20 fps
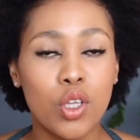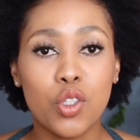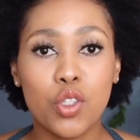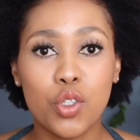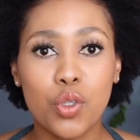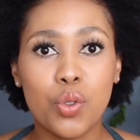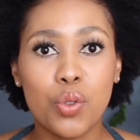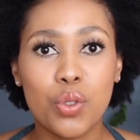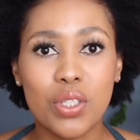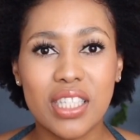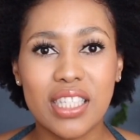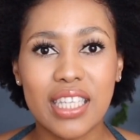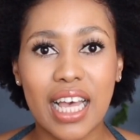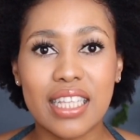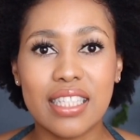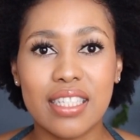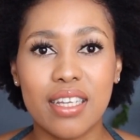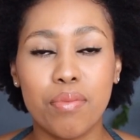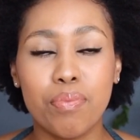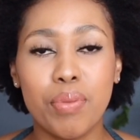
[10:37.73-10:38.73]
2
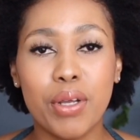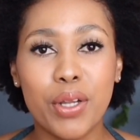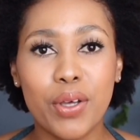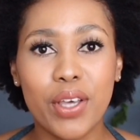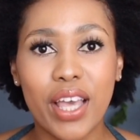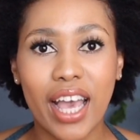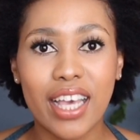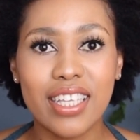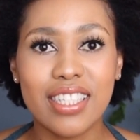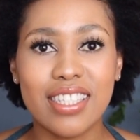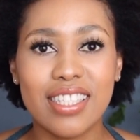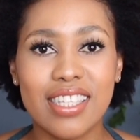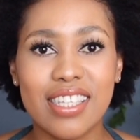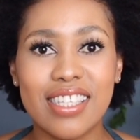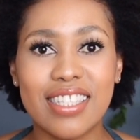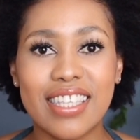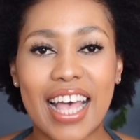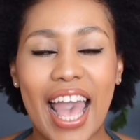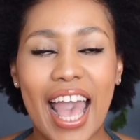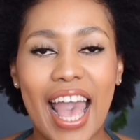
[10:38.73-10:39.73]
satin
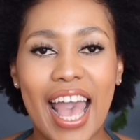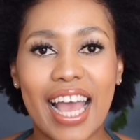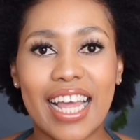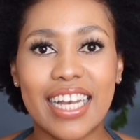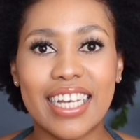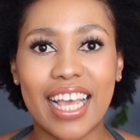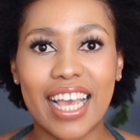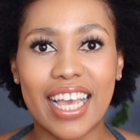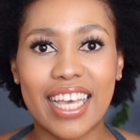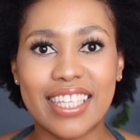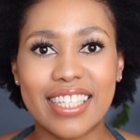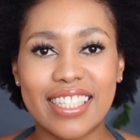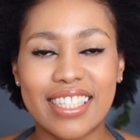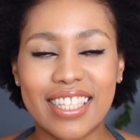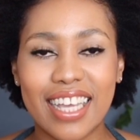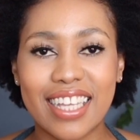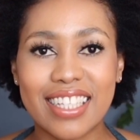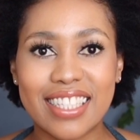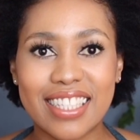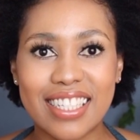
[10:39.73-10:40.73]
pillowcases and a
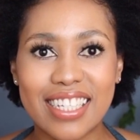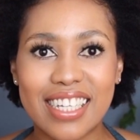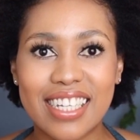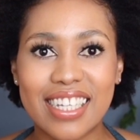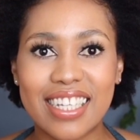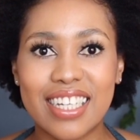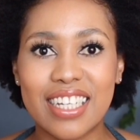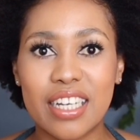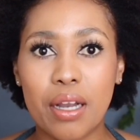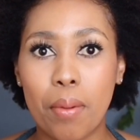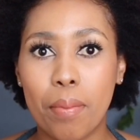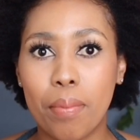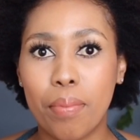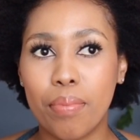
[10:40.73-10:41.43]
satin